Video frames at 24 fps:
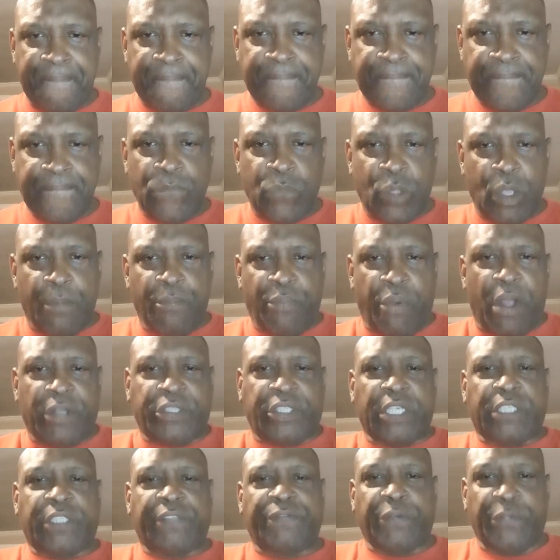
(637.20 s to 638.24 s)
projects
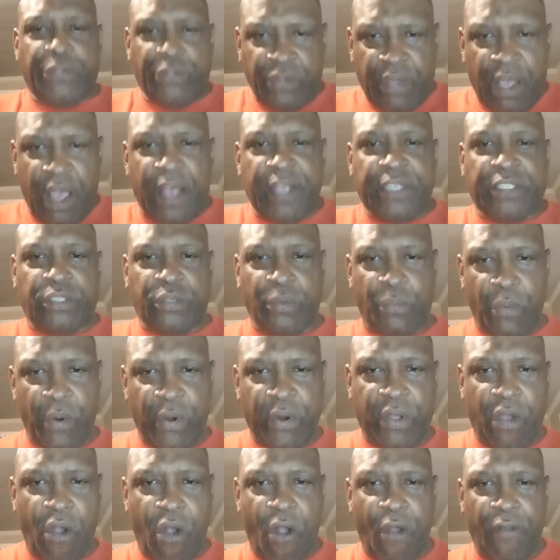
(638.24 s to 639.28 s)
for you guys to work
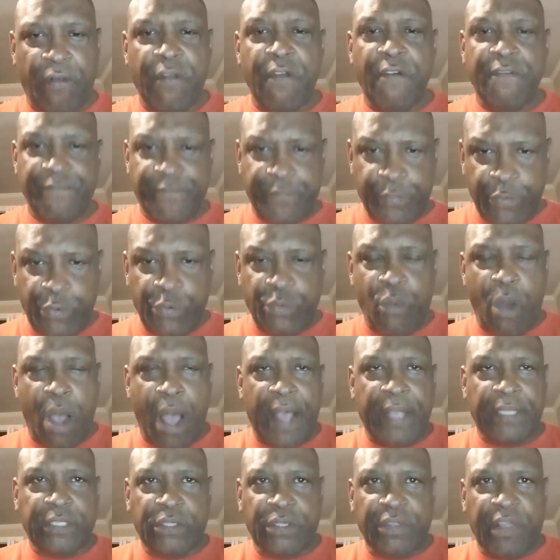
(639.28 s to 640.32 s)
on food wise.
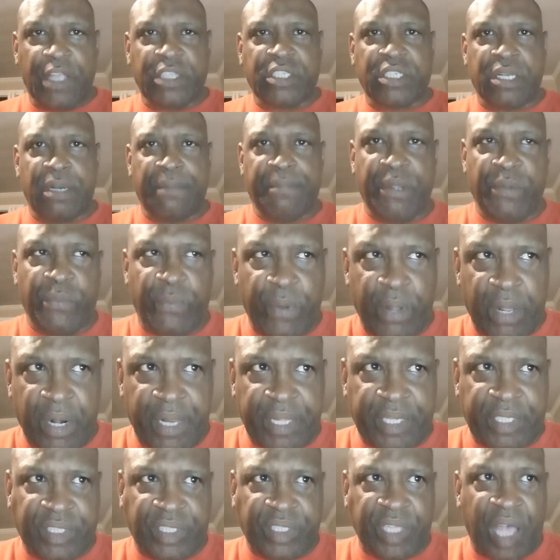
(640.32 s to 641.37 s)
So that's going to be real
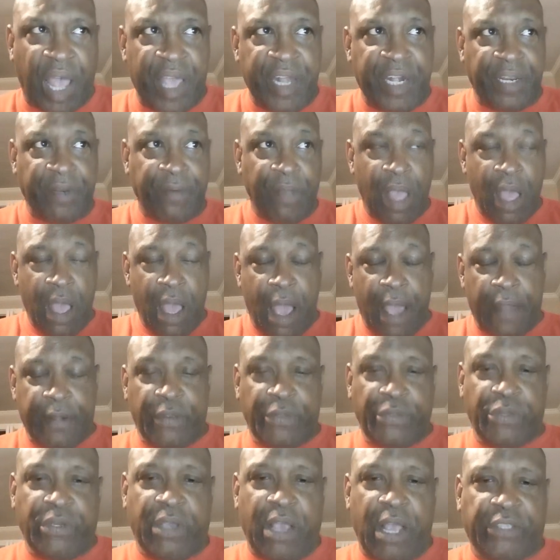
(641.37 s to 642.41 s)
exciting. I know you
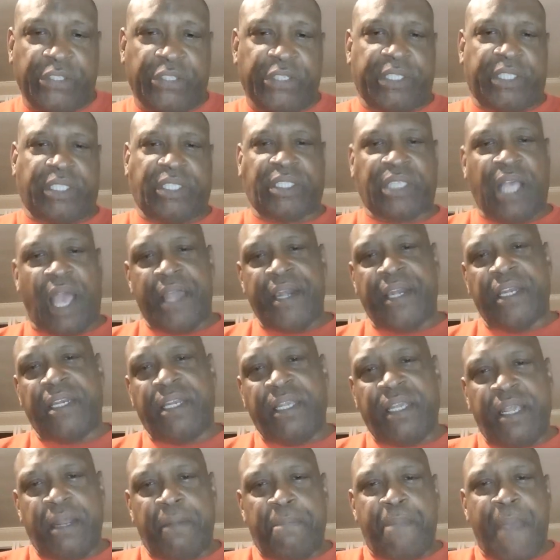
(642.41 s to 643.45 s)
guys are excited to
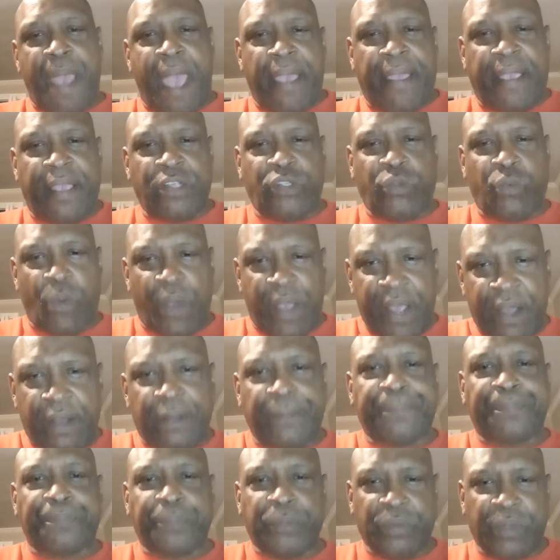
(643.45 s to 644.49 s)
get back as well.
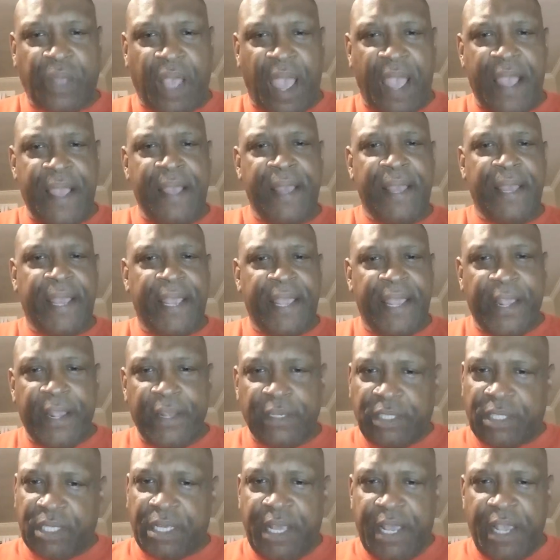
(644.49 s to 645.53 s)
Okay. Here's the
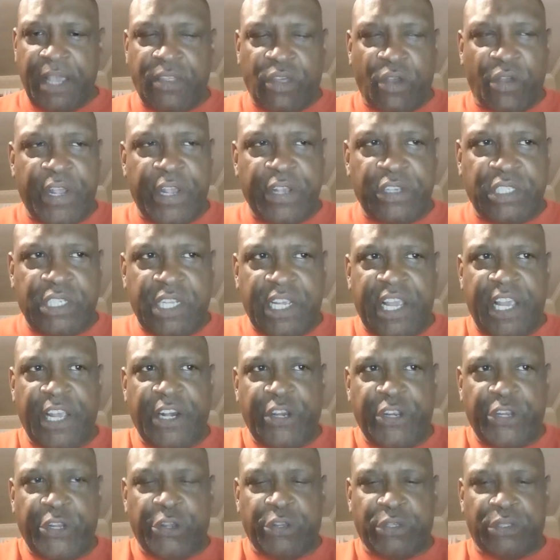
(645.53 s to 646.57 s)
key though. Here's the key to
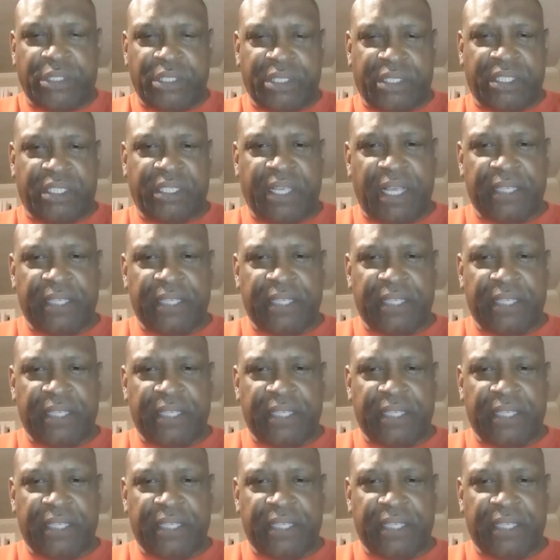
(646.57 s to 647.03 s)
your success.